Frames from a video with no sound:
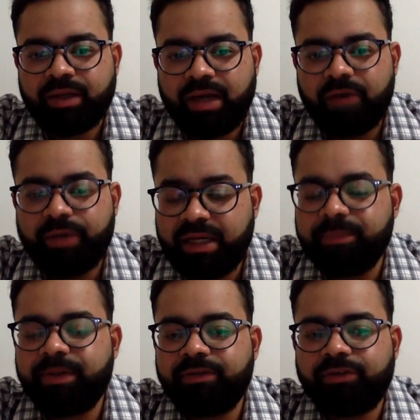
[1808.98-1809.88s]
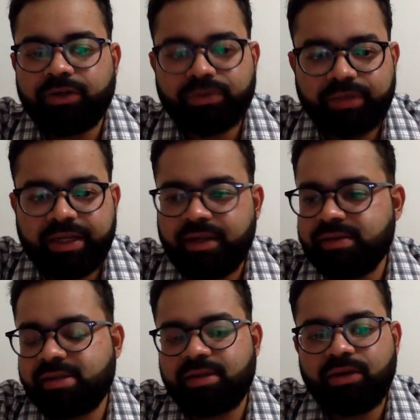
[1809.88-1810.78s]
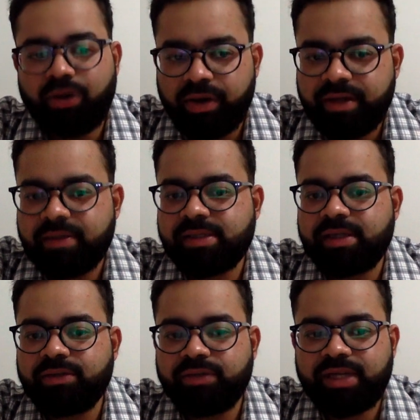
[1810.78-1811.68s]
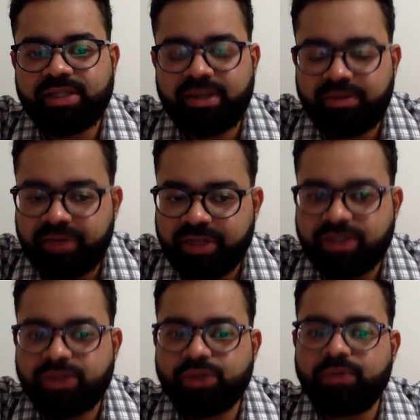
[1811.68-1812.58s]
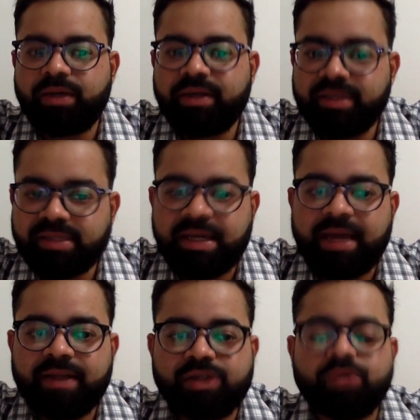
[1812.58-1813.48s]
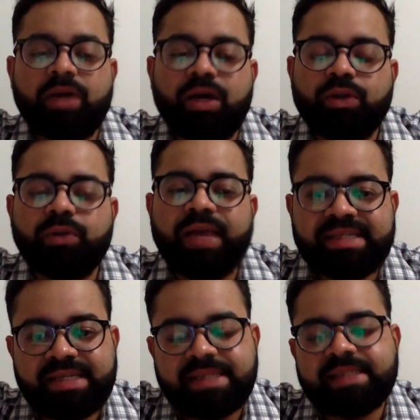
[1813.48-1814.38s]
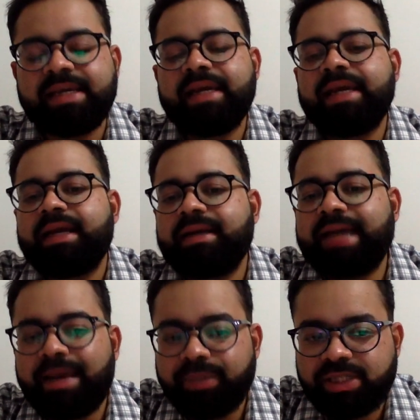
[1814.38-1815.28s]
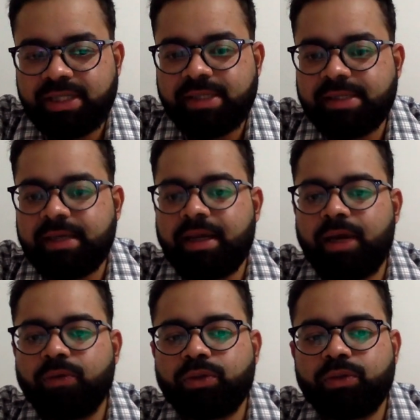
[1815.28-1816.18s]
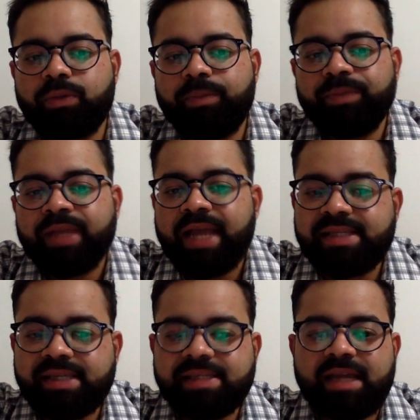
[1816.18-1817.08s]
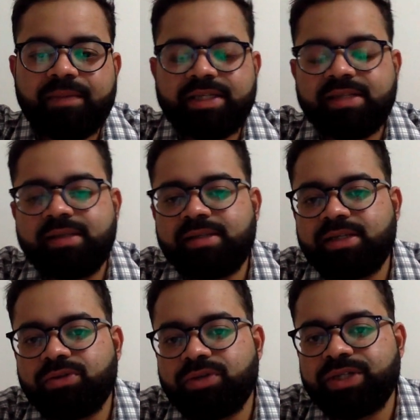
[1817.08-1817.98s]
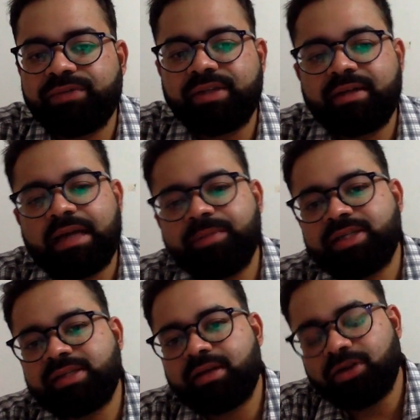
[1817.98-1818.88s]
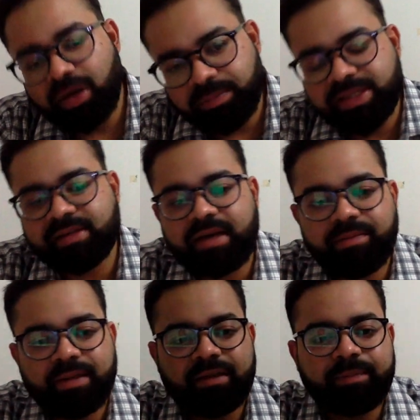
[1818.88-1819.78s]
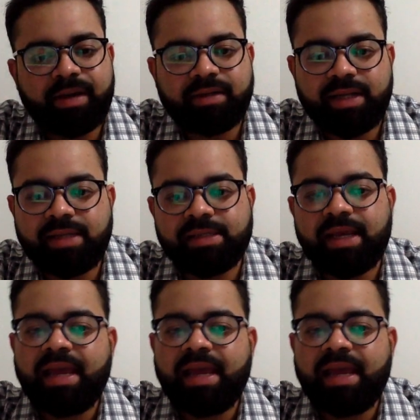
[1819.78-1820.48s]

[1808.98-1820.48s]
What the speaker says: available for today's lawyers and today's generations to understand as to how to assess damages and how to assess damages in situation when the damages are not prescribed by the parties,